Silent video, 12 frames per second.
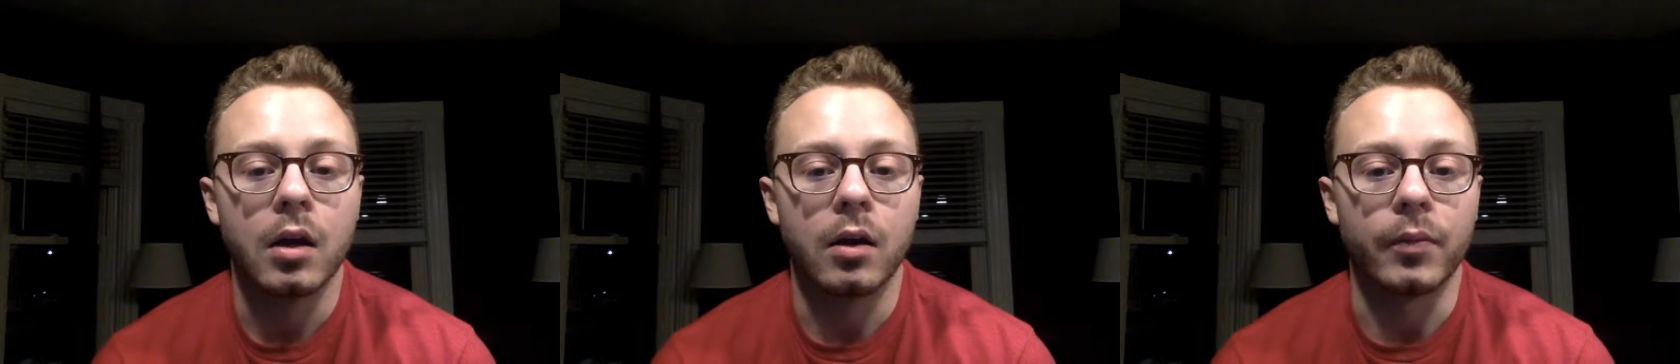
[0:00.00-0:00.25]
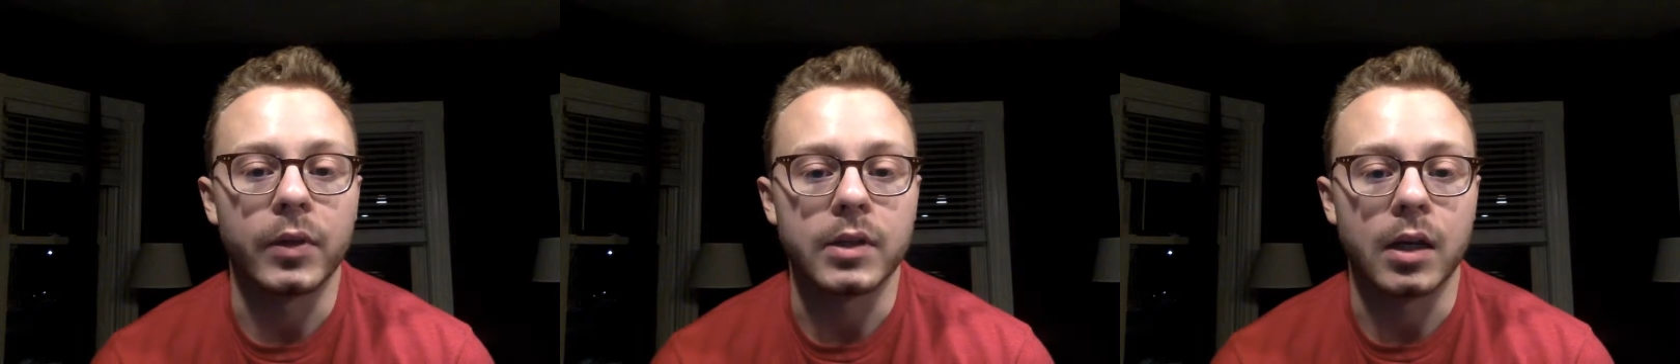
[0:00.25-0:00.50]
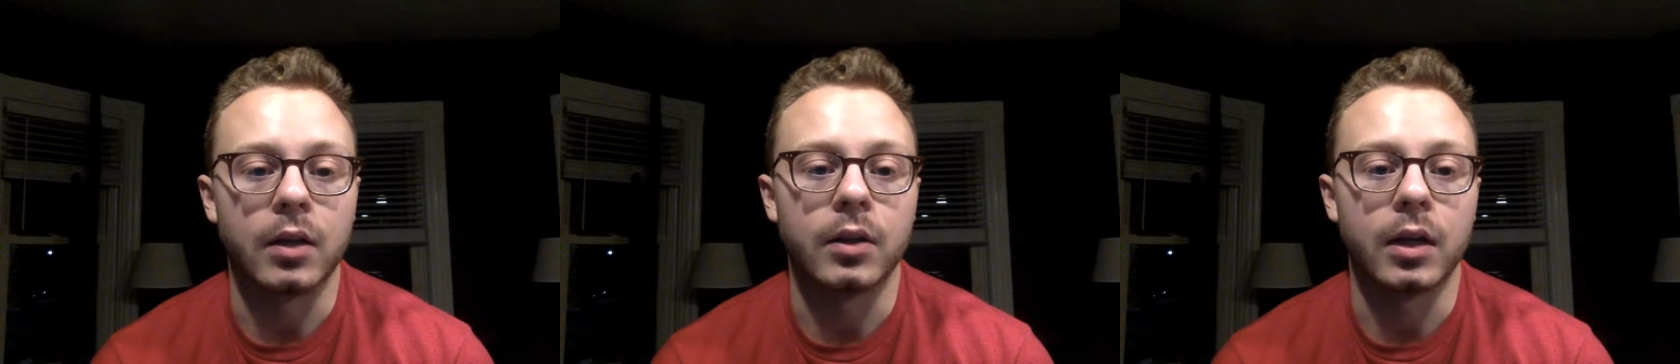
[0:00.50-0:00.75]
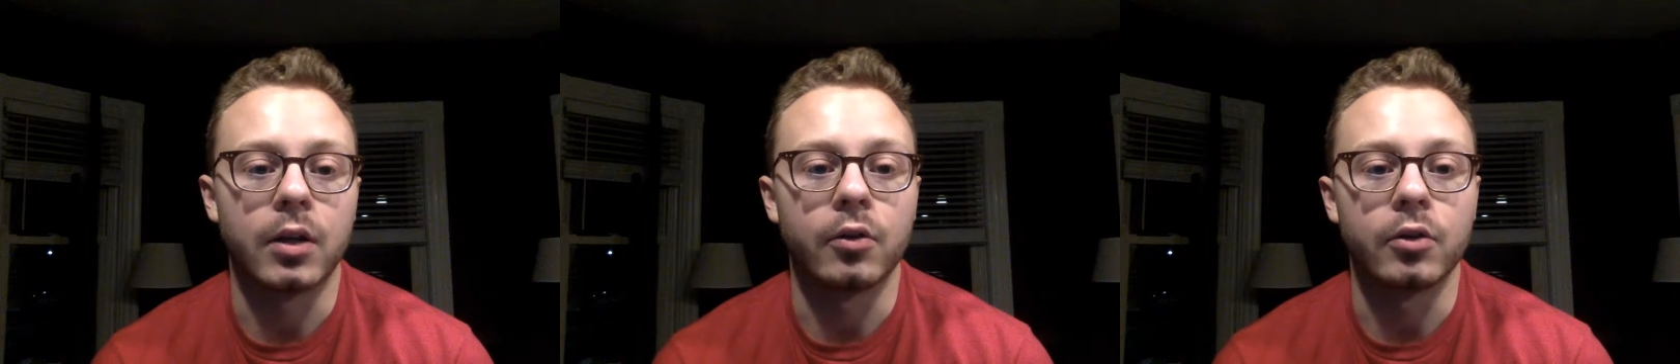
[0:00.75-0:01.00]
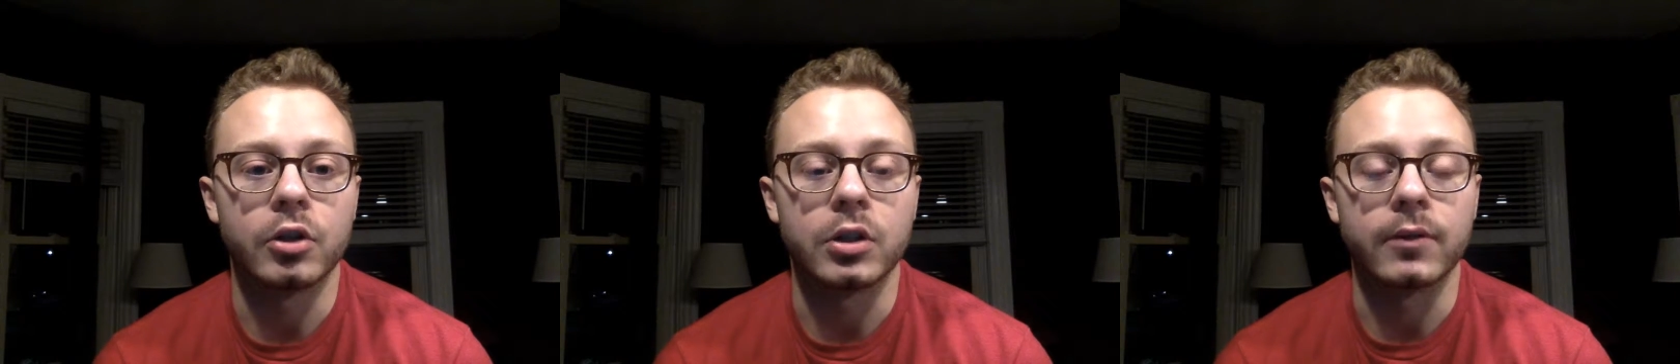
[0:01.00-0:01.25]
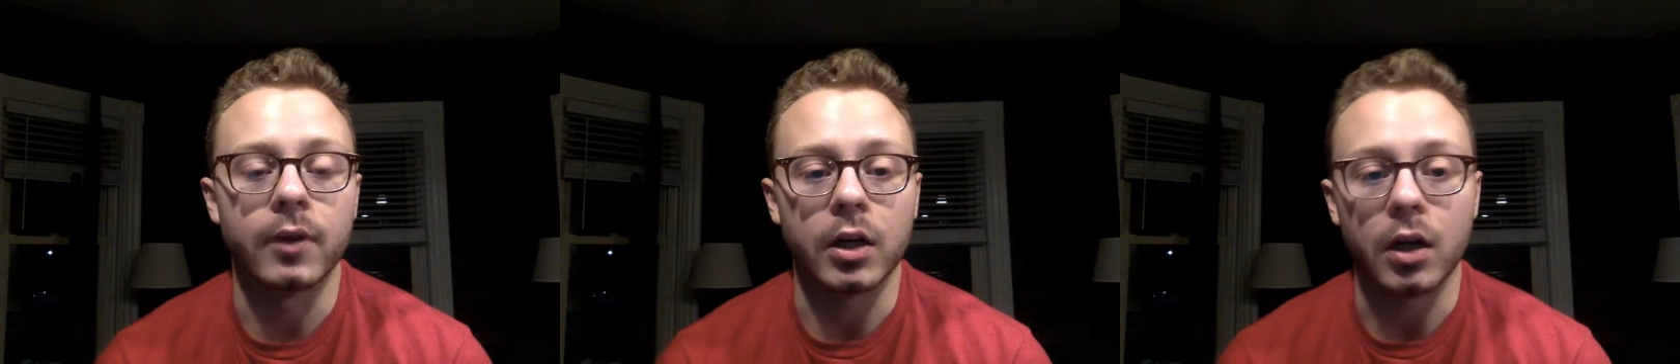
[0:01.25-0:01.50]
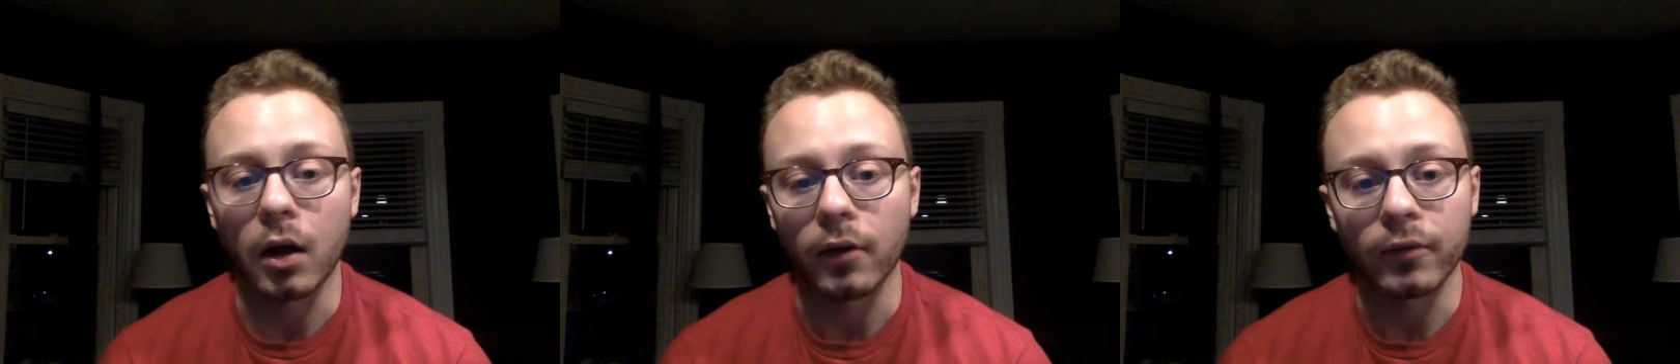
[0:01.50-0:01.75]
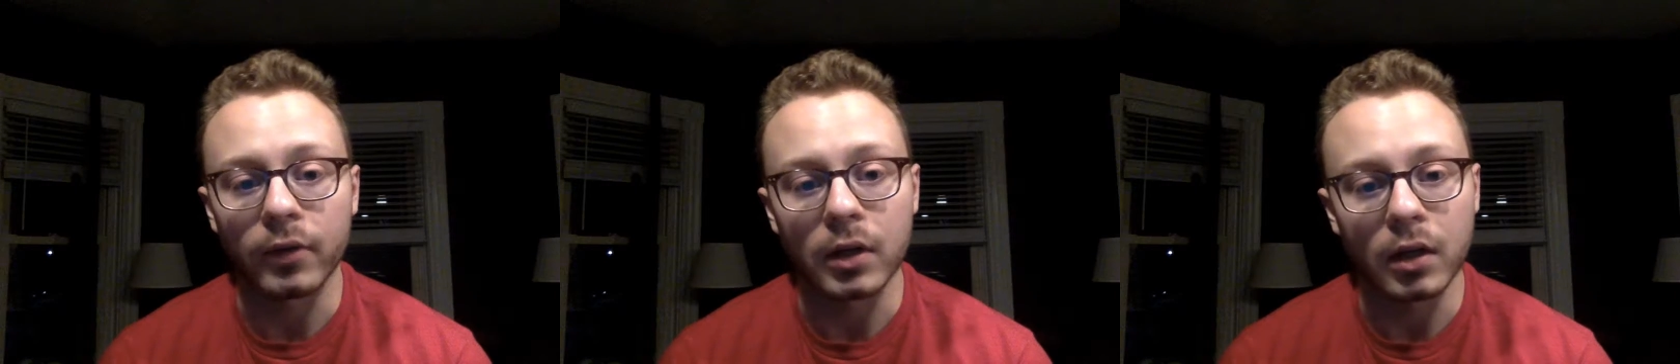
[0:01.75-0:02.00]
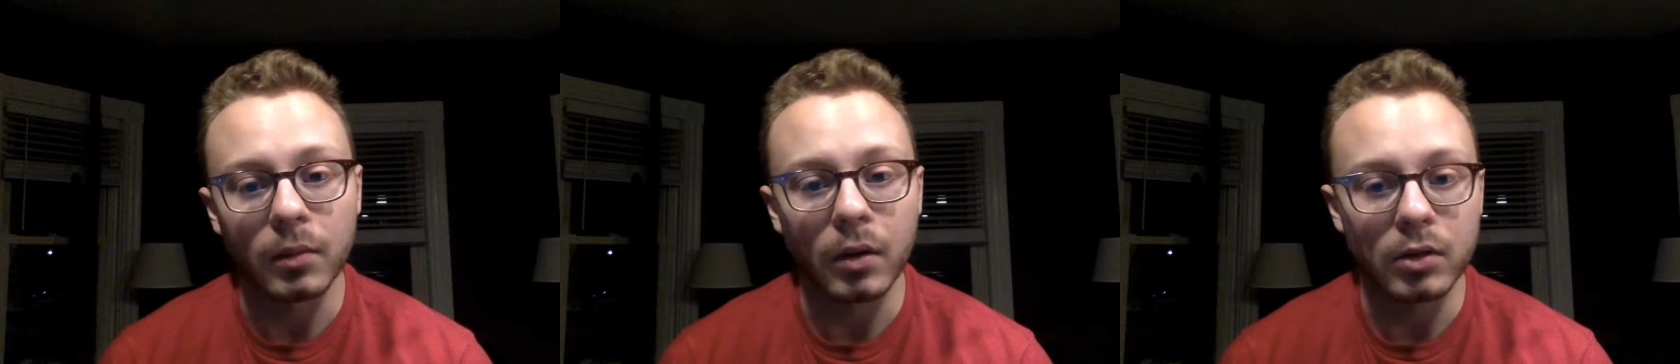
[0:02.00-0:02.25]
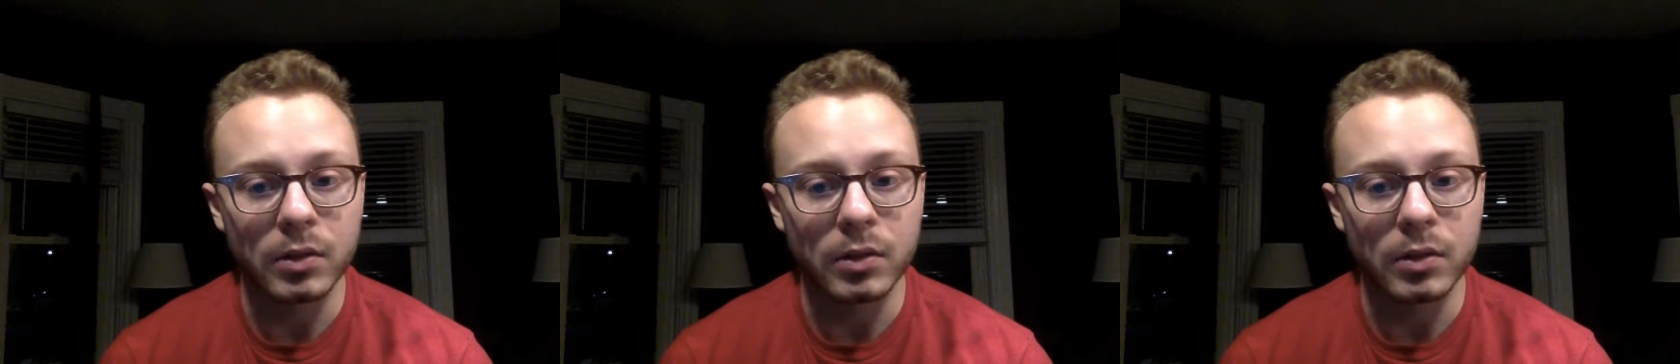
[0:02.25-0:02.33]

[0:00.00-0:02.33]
The second thing I noticed, she's very confident about